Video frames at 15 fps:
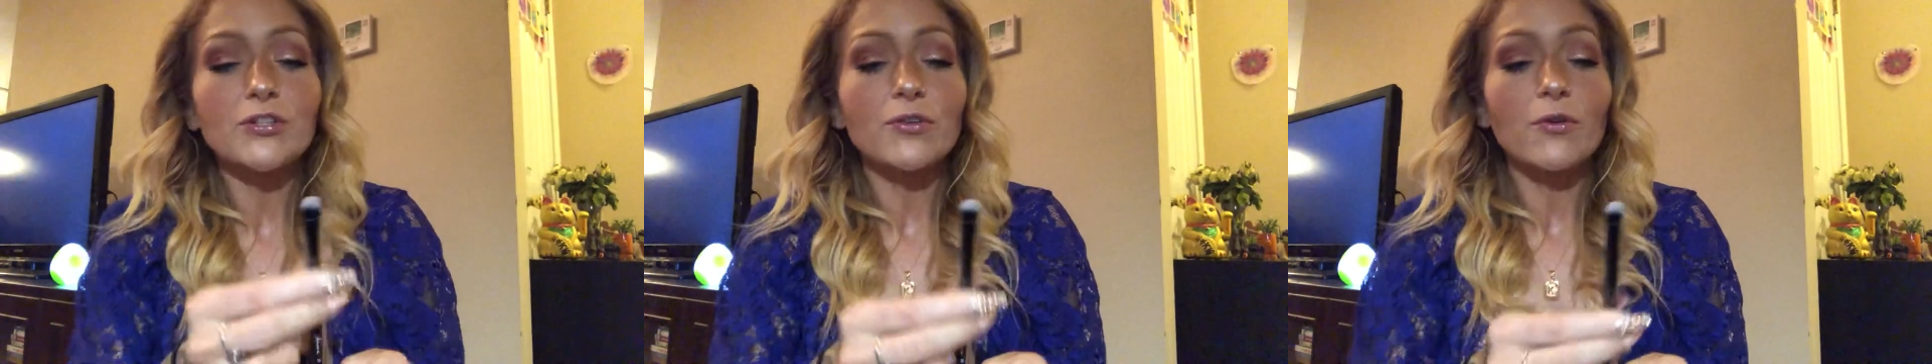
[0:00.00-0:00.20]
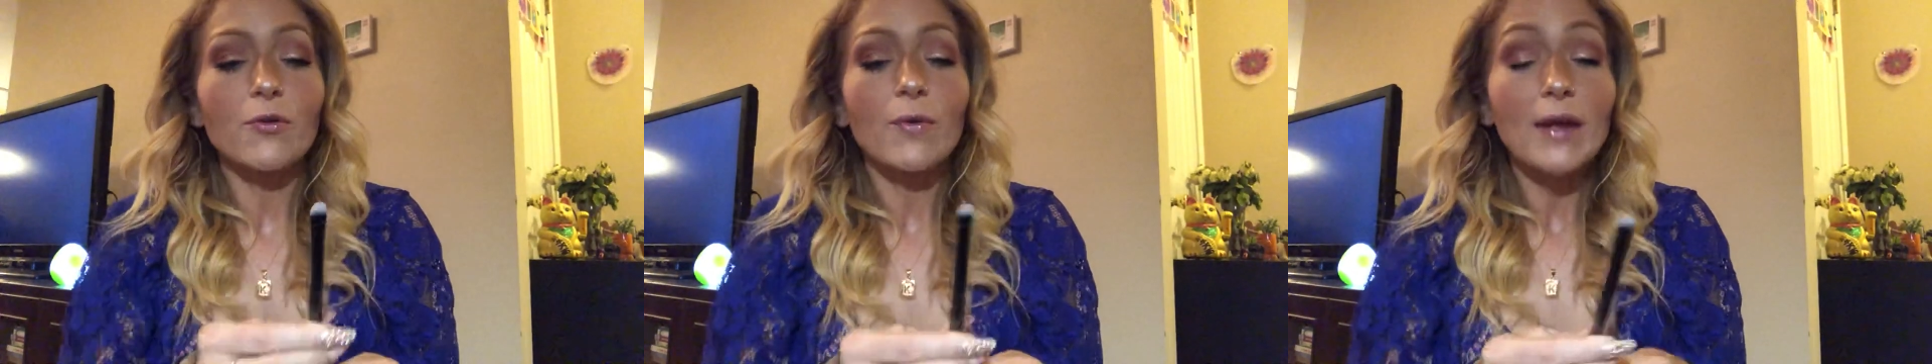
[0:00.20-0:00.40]

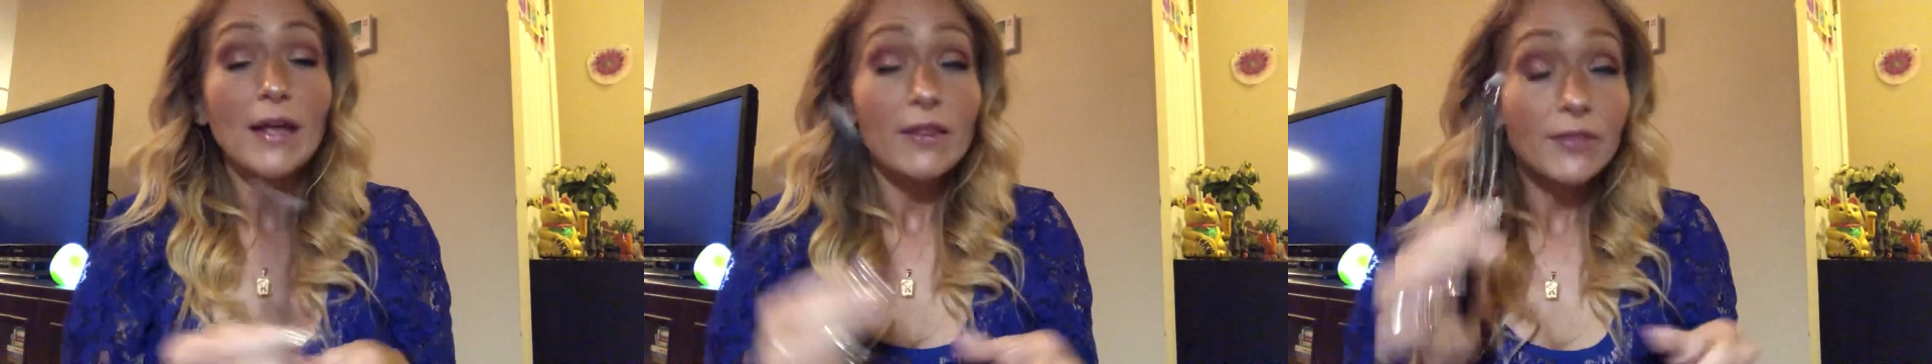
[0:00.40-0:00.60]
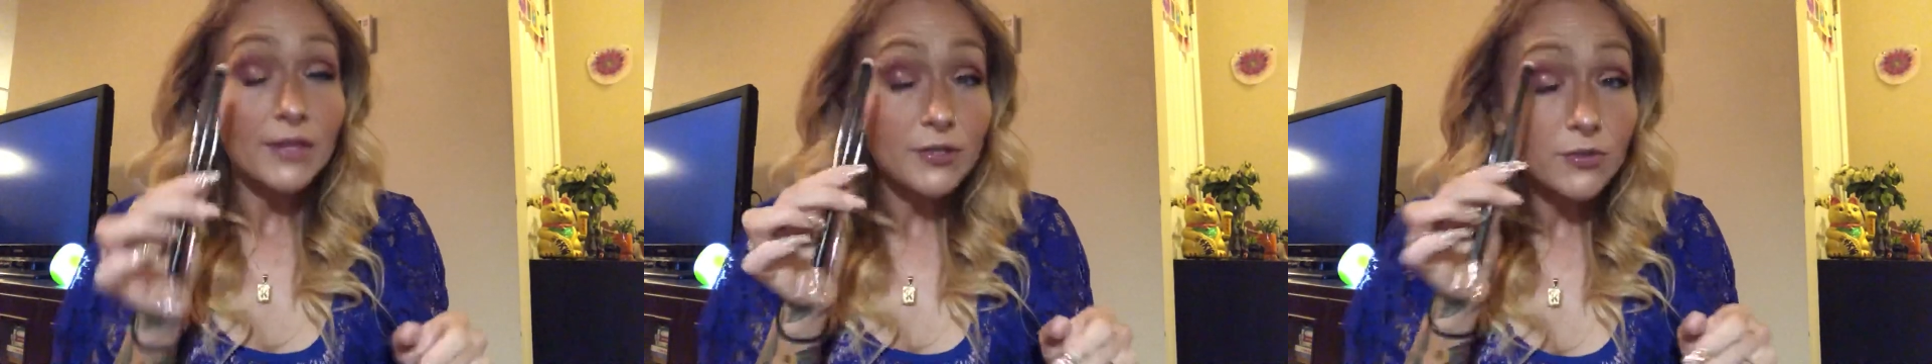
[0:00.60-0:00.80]
So
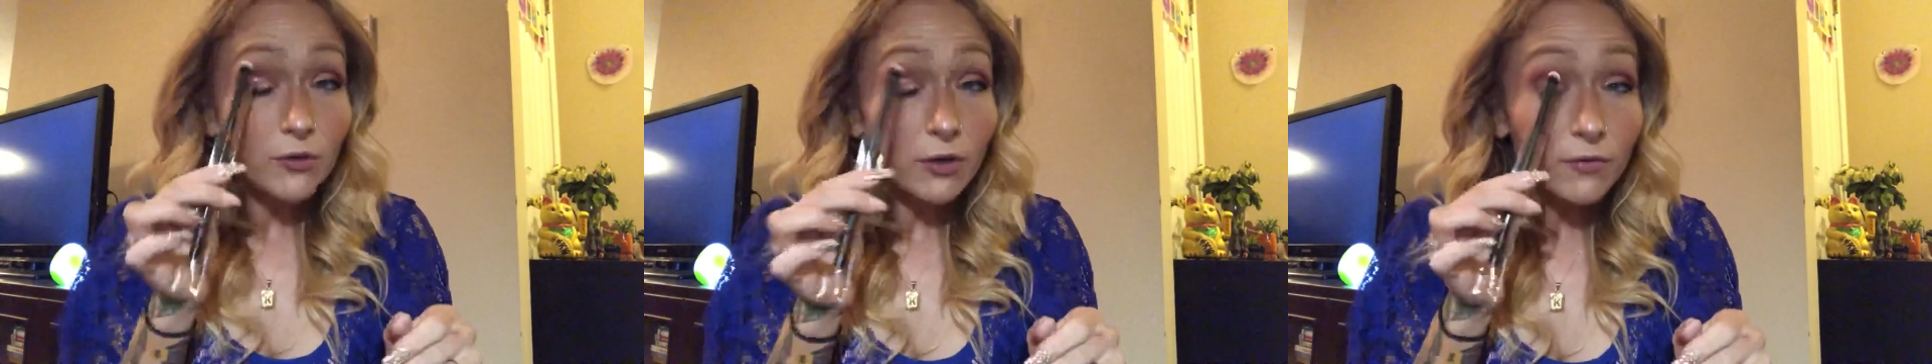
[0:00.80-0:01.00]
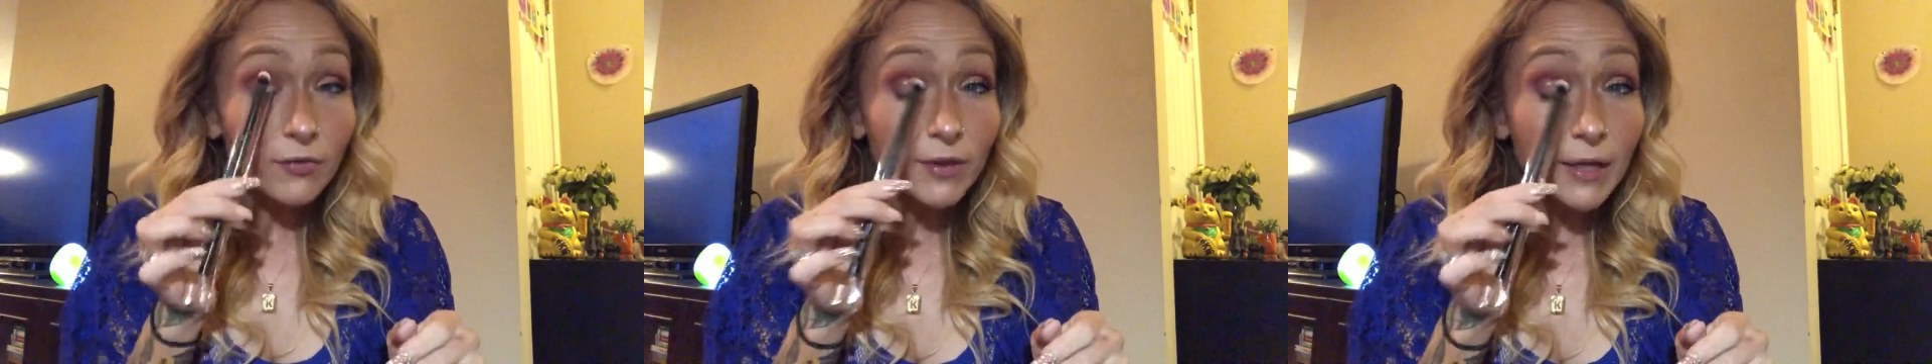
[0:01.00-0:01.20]
these are
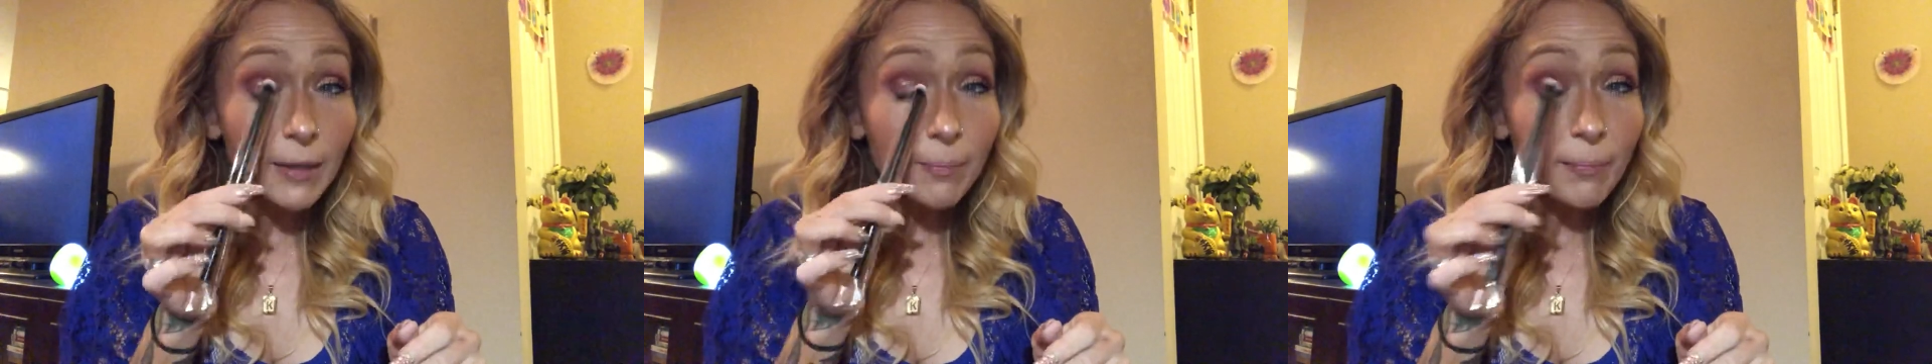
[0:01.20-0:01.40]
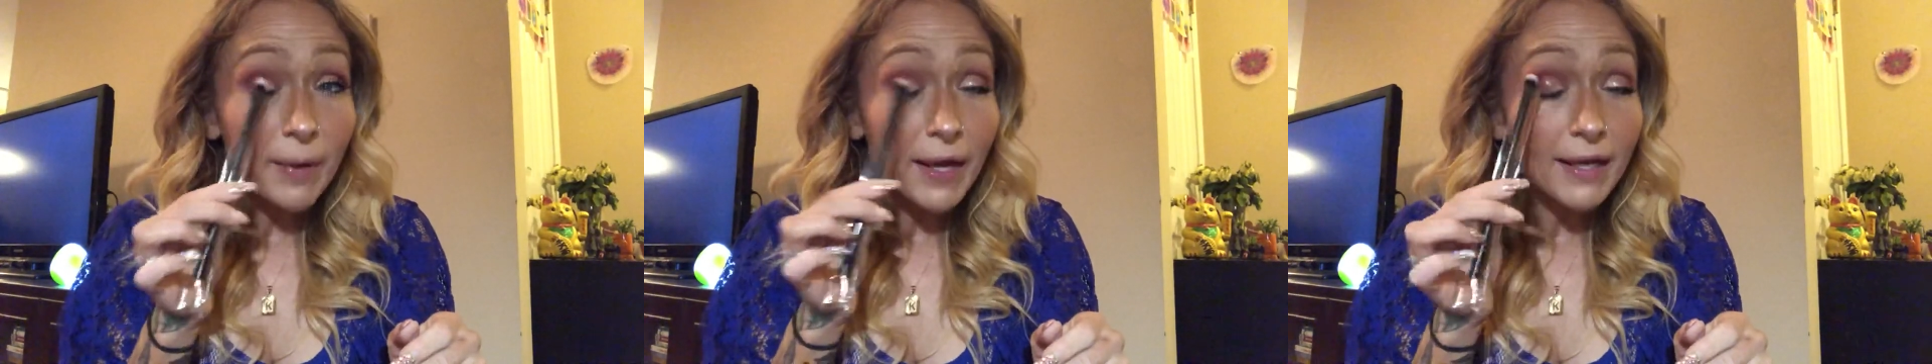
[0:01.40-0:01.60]
good for like
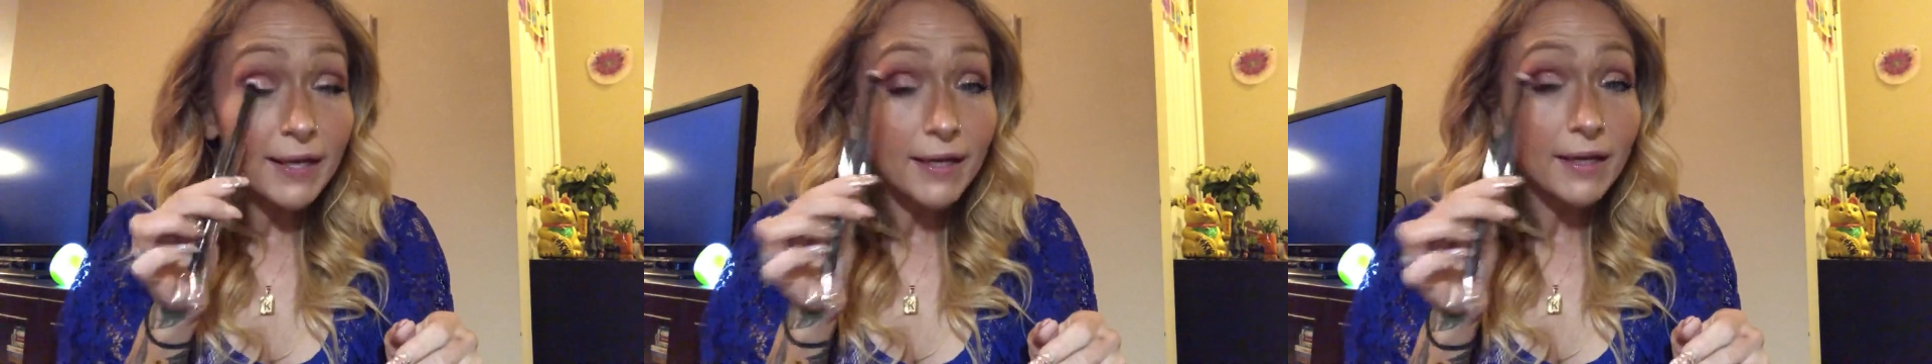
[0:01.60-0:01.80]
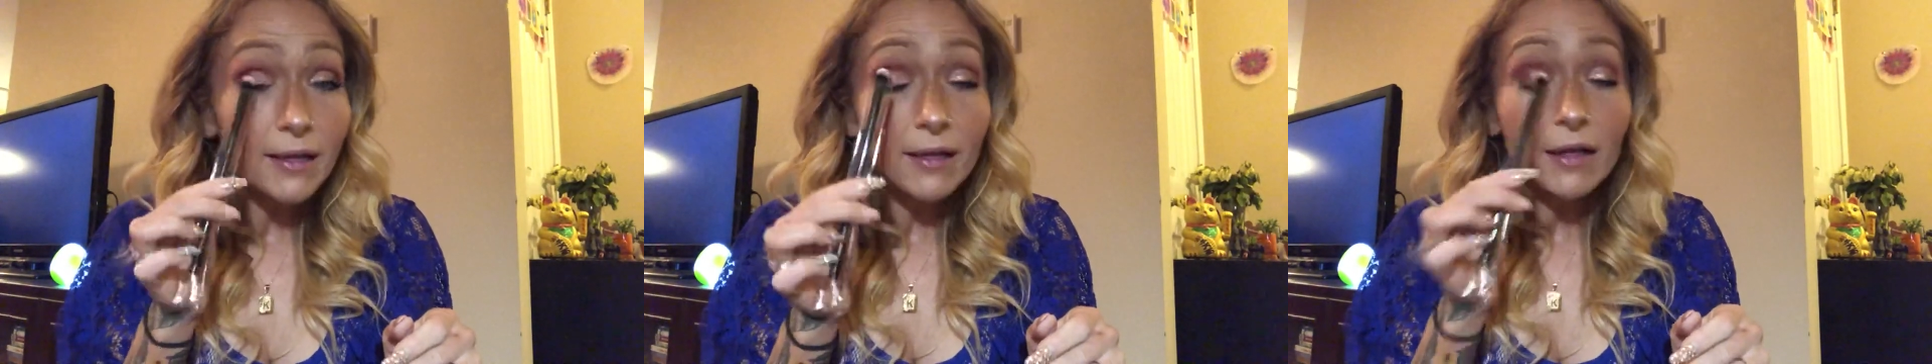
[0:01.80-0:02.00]

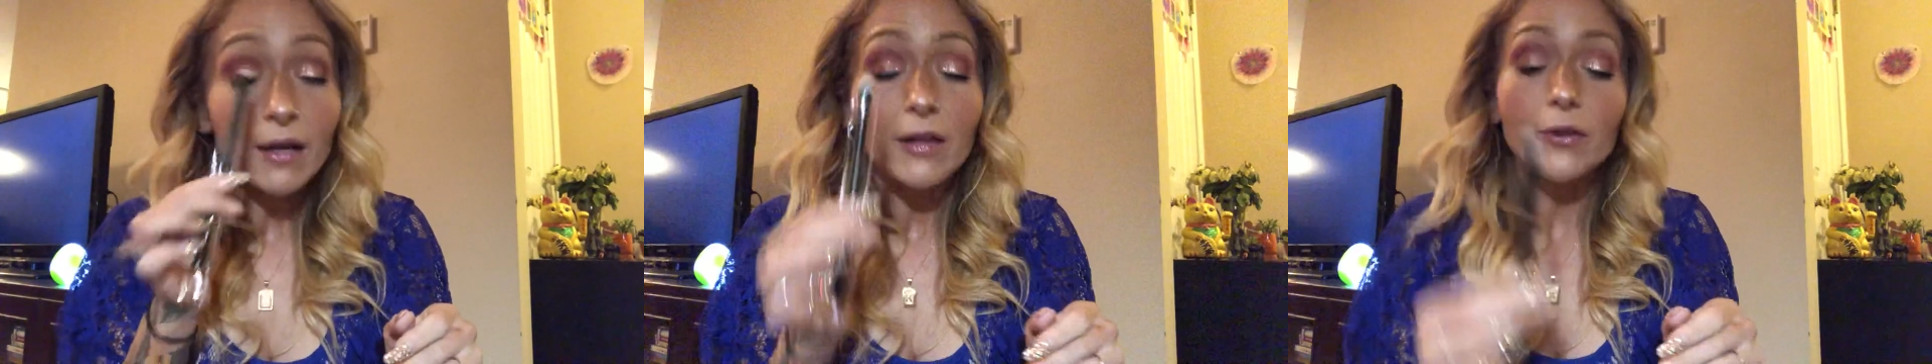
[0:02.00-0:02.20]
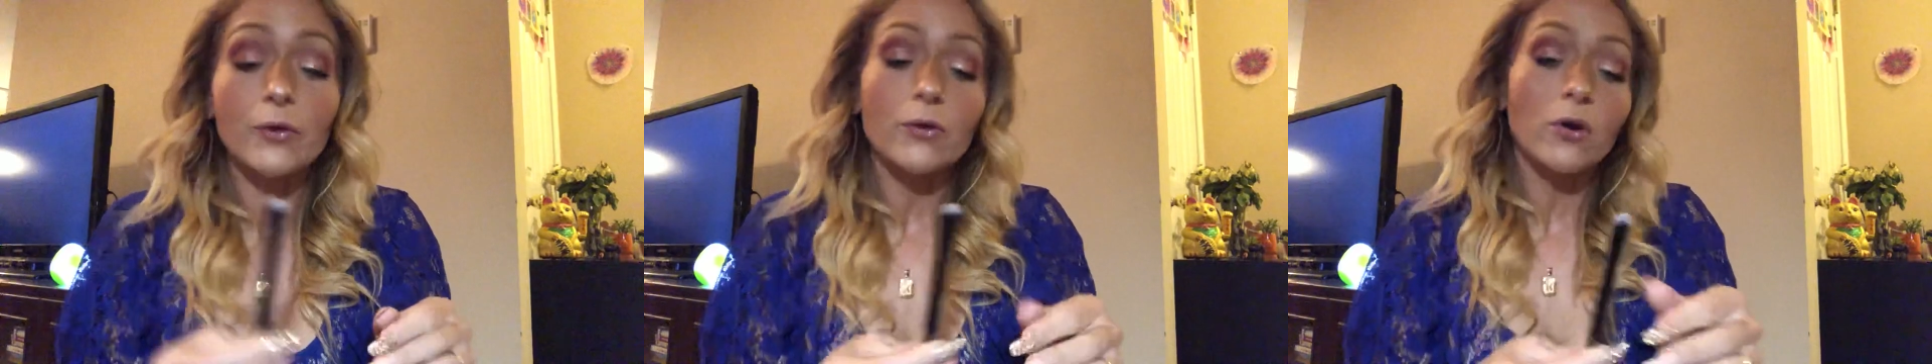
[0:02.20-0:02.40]
packing
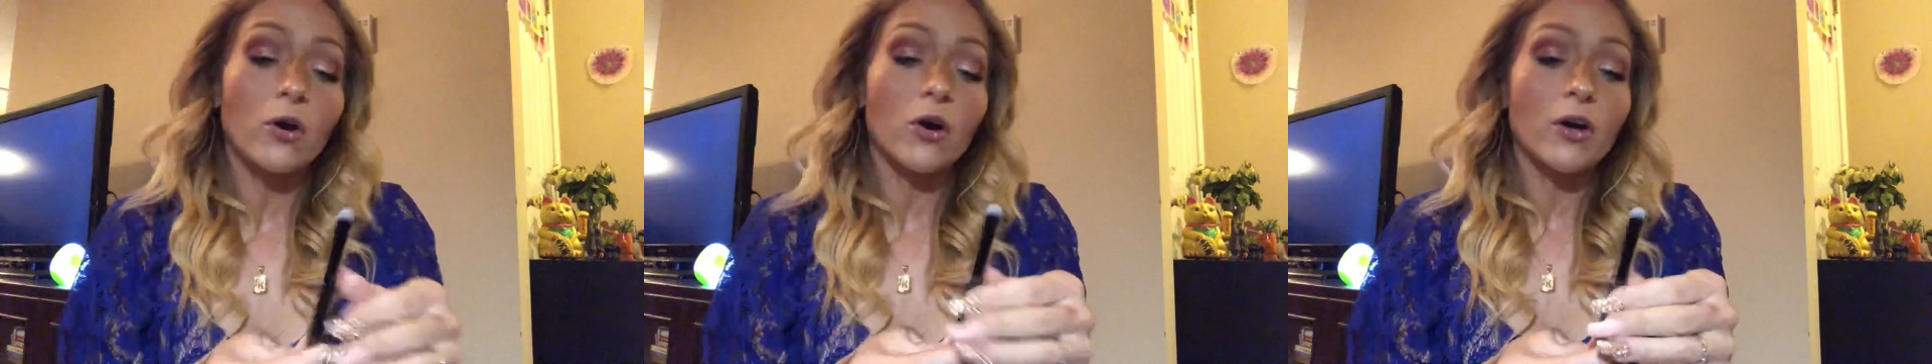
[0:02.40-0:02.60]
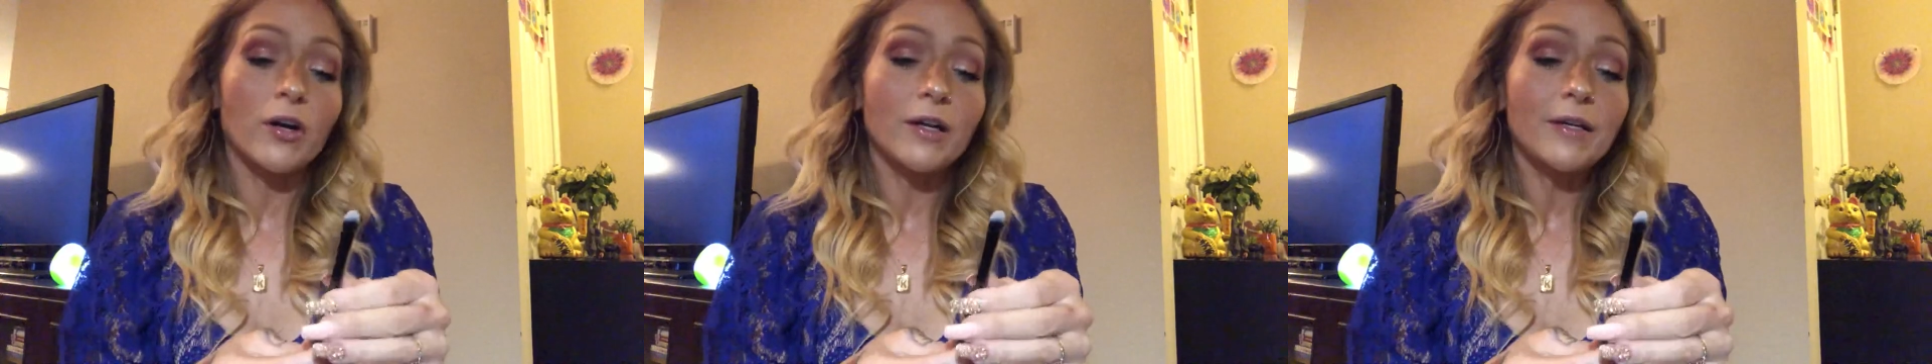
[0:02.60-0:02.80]
color
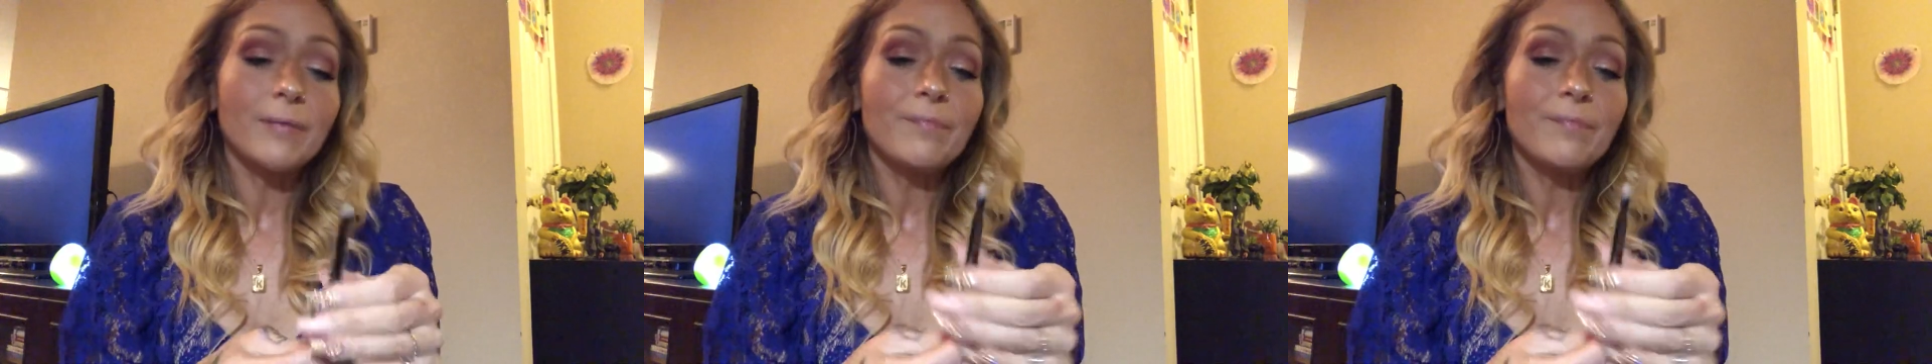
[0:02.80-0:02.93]
on.